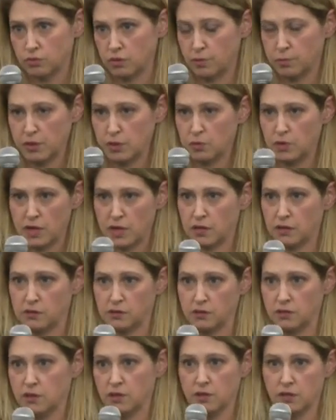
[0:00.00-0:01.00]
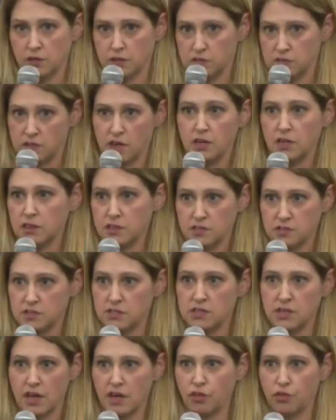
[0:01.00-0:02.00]
I mean, we had studied this
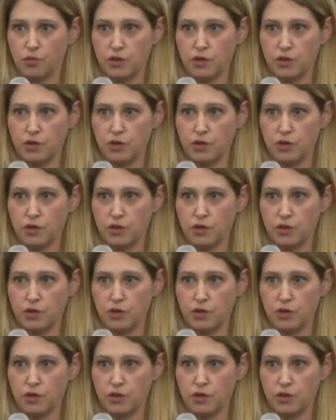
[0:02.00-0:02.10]
to death.